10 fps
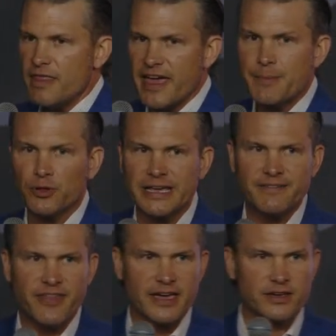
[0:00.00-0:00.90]
they
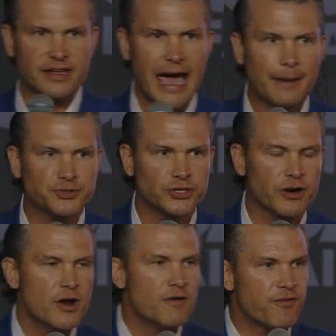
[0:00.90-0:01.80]
believed they could capture
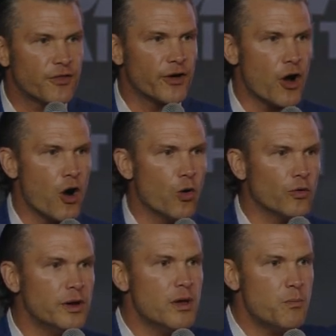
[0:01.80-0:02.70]
for their
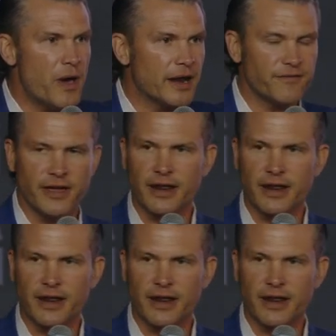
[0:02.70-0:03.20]
own benefit.